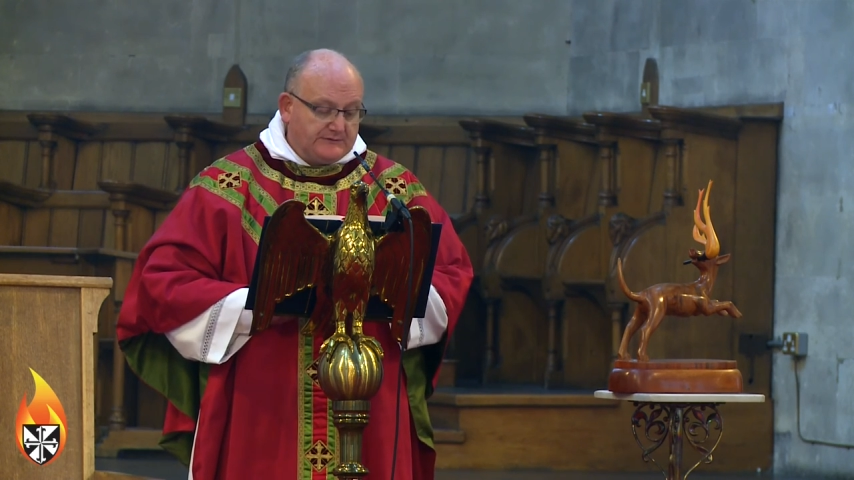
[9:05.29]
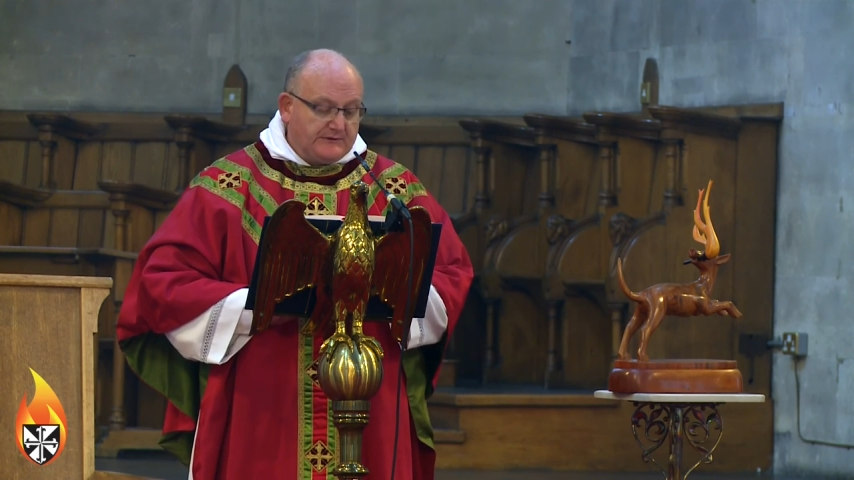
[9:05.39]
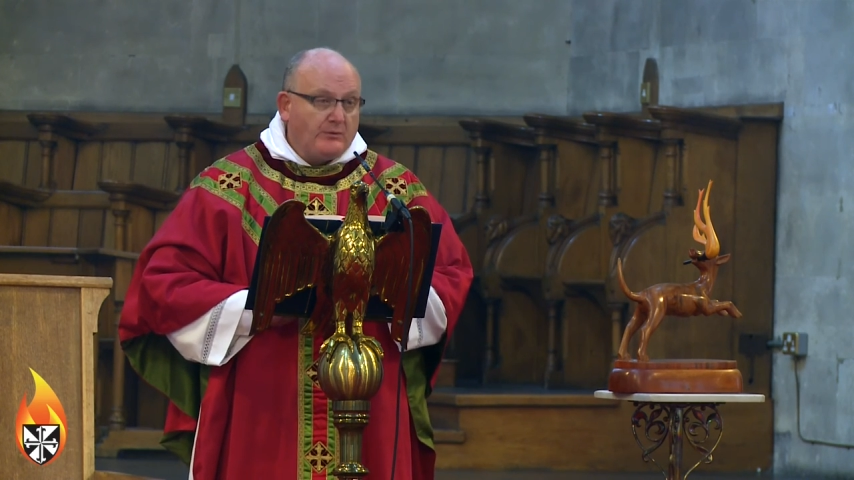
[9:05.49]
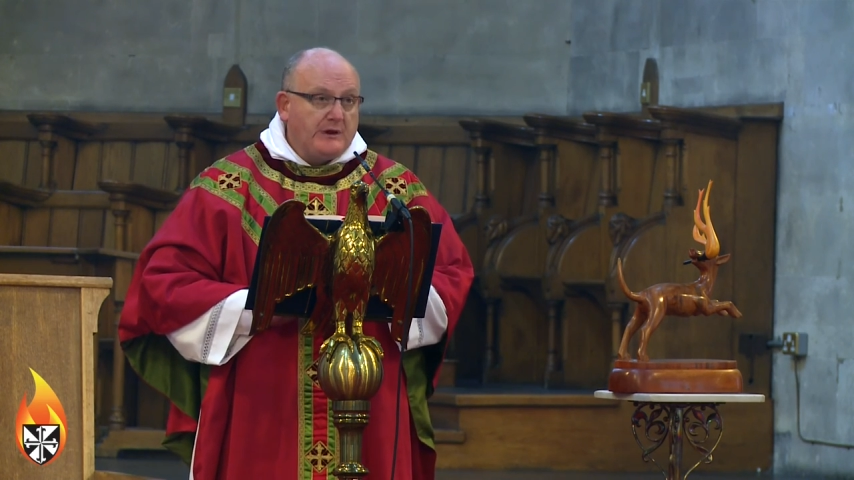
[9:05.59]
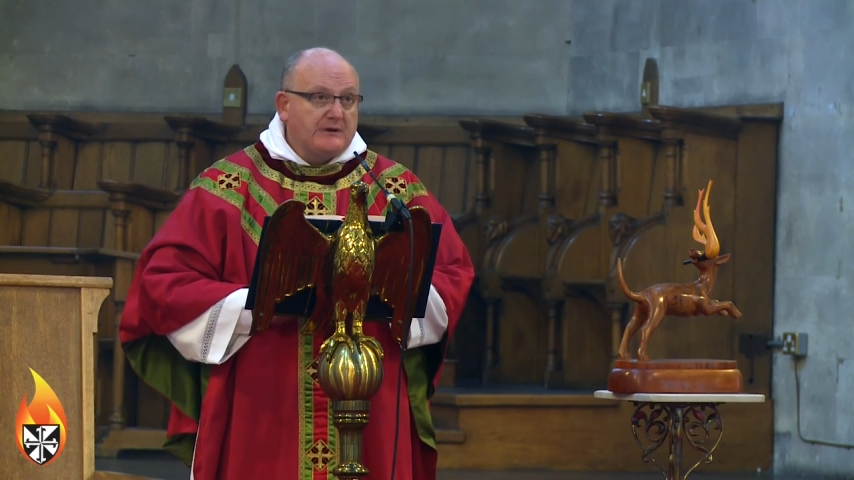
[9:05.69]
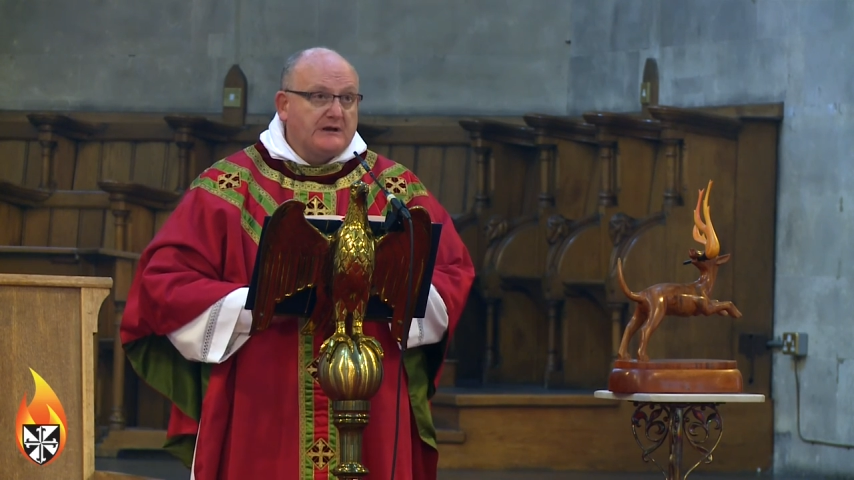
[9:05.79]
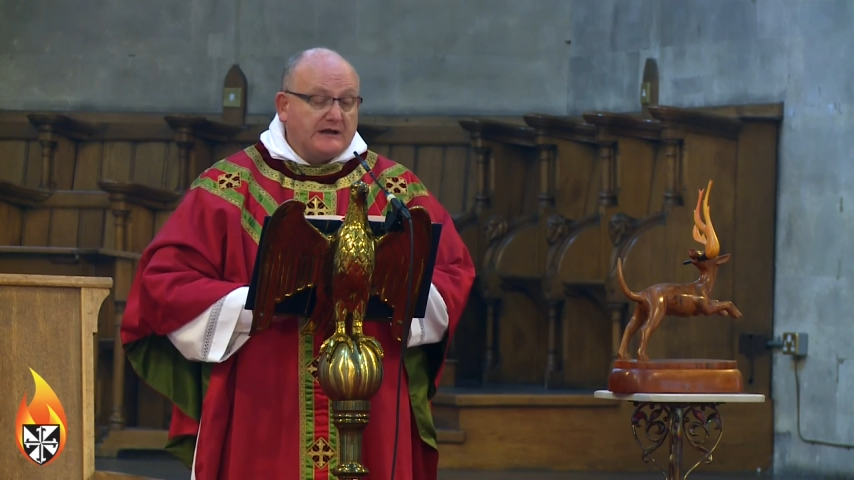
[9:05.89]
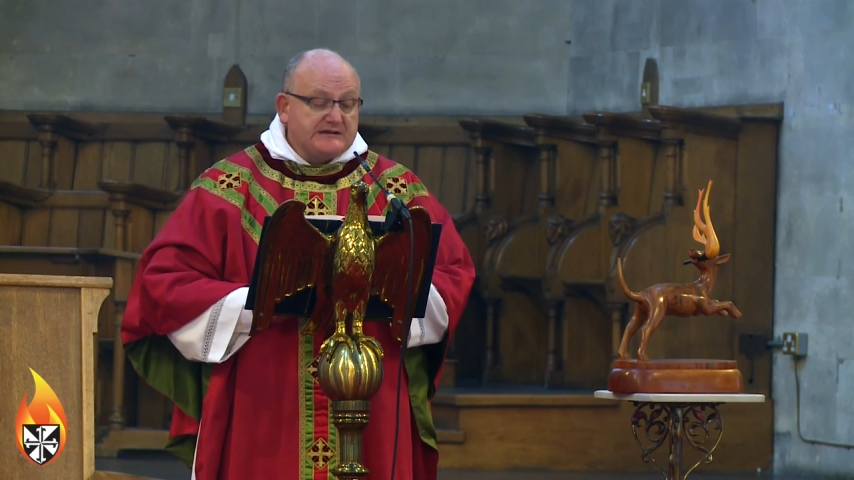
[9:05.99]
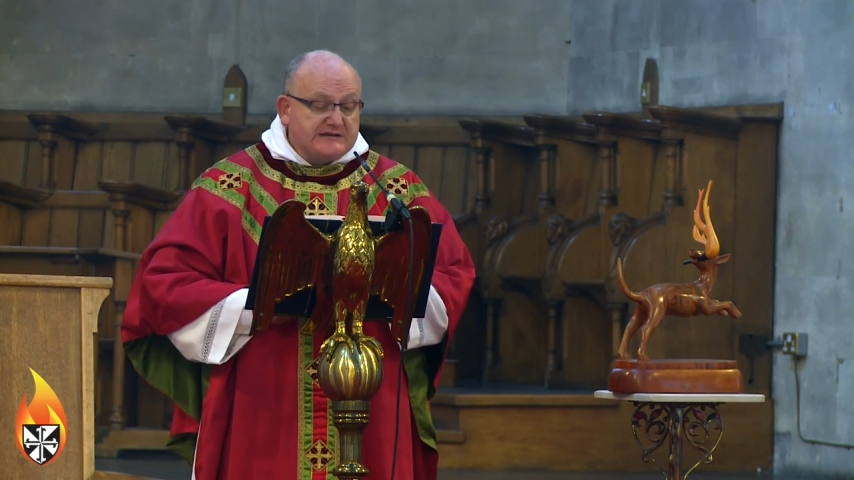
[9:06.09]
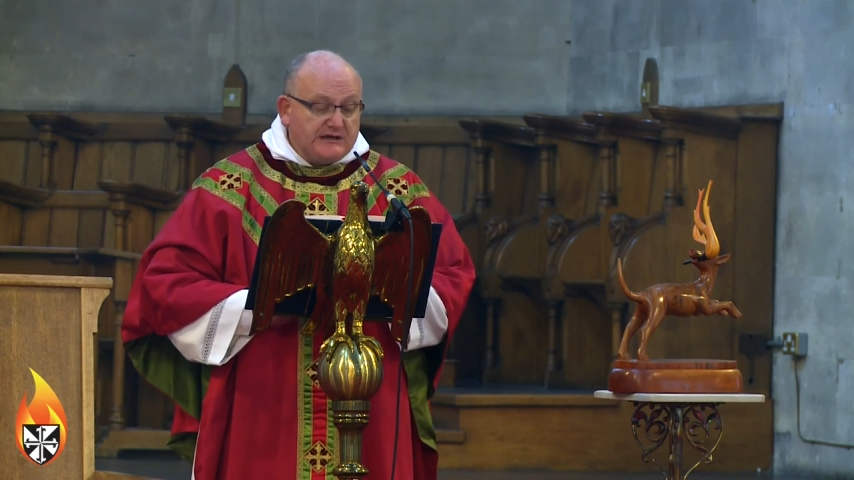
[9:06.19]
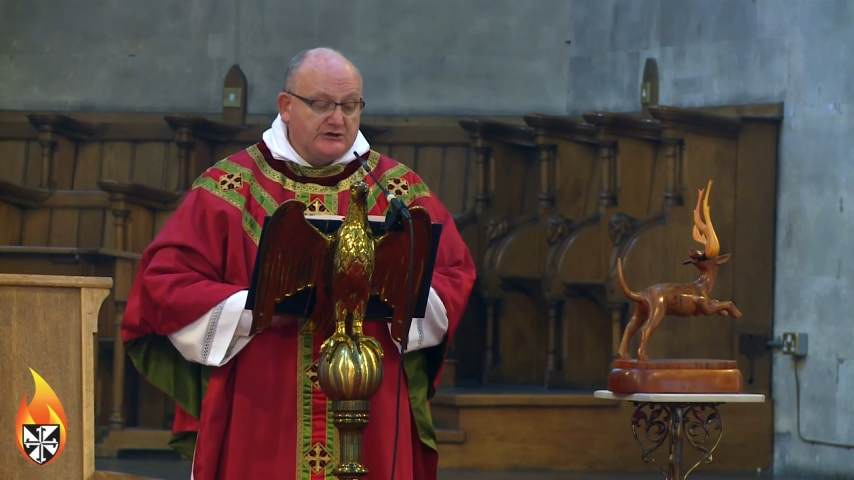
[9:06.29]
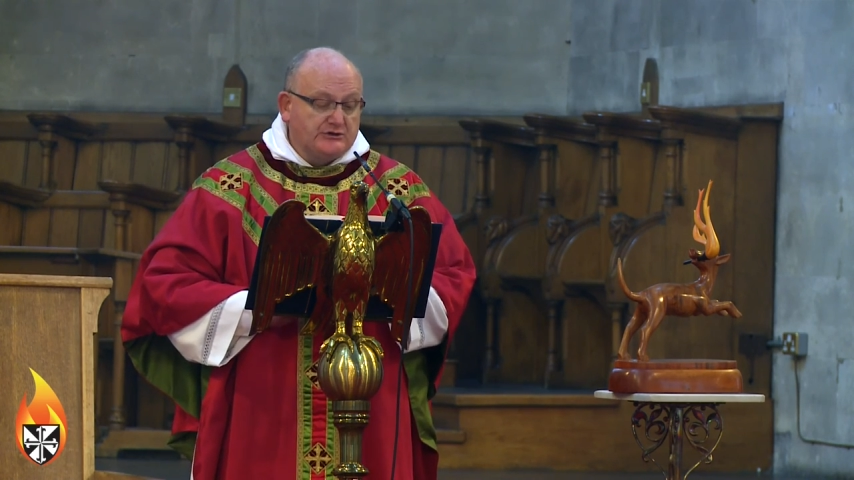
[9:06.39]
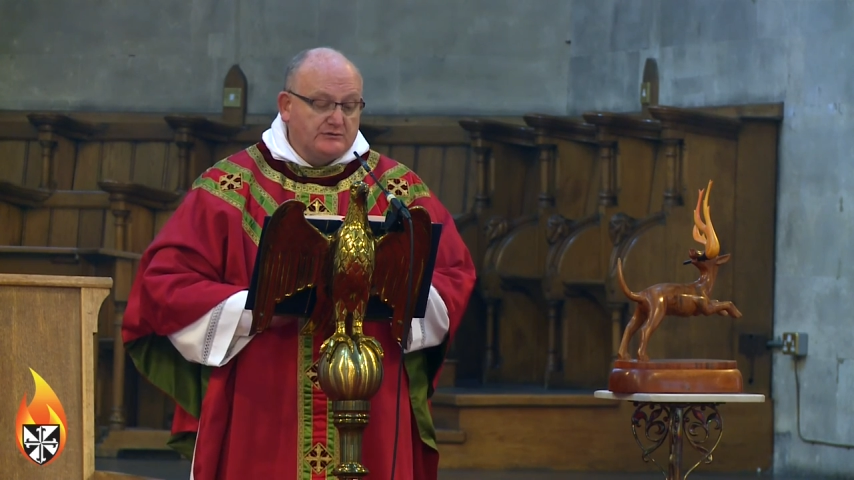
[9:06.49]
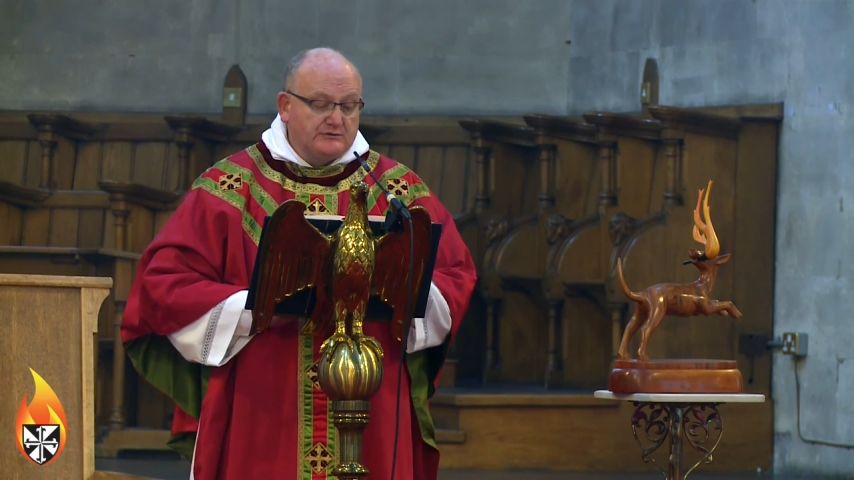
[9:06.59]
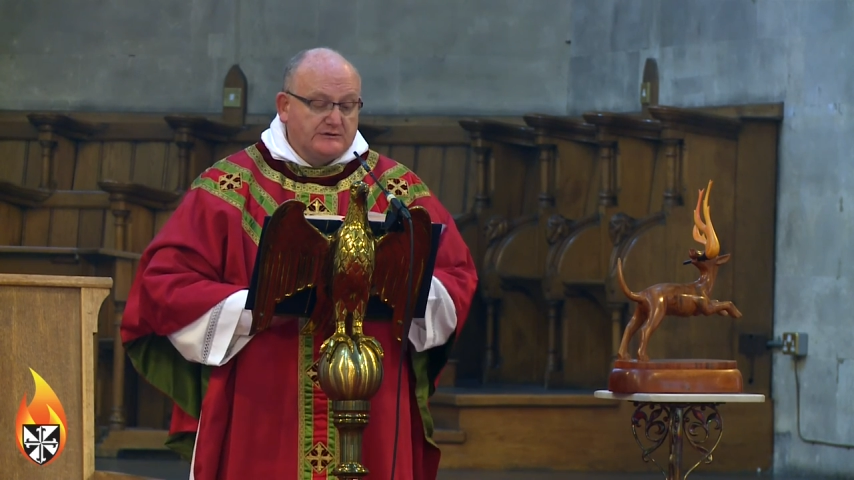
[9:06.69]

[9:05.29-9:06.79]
that we will continue